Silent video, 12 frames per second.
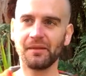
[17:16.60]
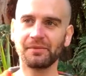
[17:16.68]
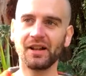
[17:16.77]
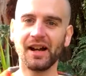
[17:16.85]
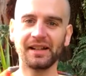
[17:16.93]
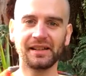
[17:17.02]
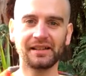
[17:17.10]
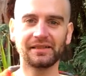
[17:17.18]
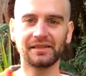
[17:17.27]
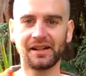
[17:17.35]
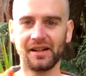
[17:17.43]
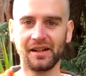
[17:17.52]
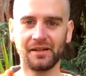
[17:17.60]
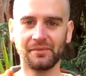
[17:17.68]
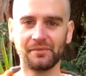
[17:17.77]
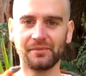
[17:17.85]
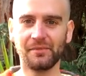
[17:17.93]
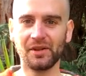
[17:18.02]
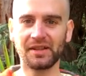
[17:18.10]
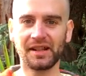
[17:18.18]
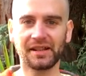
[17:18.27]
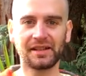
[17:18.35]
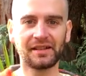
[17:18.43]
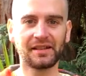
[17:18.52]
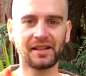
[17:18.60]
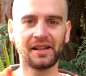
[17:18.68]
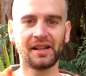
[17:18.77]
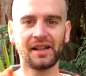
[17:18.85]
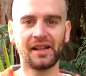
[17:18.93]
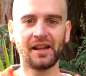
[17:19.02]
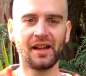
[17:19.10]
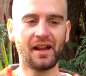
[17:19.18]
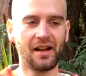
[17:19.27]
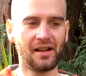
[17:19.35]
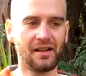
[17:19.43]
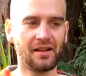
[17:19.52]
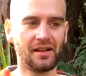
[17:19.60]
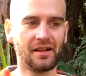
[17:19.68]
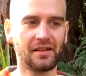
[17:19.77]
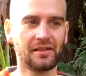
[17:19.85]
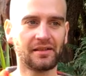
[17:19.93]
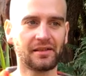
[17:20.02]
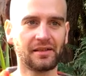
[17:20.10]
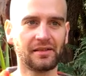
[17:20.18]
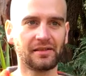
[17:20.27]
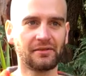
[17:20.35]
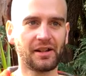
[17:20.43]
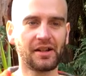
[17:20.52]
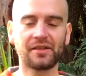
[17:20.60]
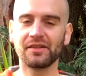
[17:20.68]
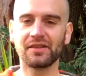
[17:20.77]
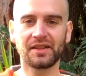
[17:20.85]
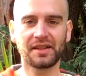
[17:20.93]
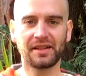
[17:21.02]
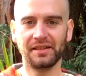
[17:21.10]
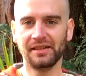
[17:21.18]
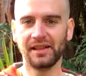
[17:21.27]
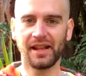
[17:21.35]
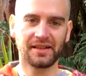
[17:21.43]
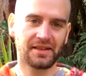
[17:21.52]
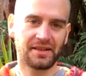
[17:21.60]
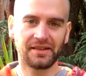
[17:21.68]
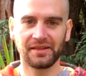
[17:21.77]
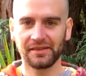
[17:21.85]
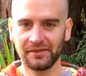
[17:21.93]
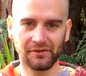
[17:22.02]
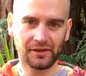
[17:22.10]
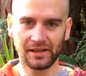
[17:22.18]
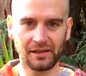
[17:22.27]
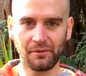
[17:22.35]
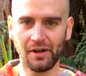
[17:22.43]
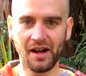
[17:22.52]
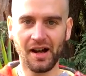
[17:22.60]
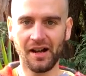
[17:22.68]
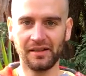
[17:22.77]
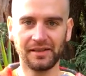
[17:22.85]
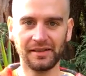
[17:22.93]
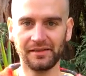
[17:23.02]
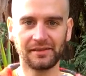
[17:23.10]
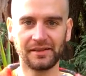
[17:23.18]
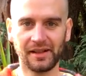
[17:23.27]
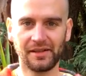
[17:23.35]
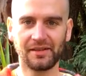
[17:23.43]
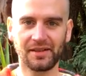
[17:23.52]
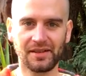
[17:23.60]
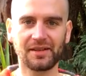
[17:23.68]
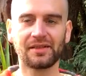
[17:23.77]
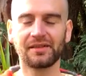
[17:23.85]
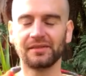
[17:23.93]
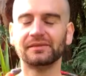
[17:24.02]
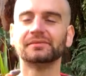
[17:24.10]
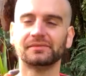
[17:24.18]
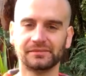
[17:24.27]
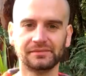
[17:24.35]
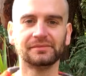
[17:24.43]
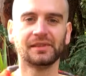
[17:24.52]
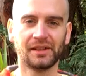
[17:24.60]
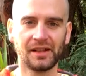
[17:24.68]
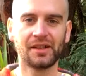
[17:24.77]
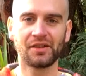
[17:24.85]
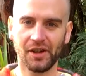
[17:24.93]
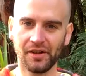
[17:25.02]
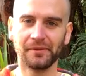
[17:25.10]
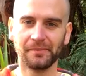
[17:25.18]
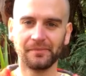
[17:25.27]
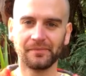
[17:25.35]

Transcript: lighting, calm music, where you can just nest for a little while and just chill.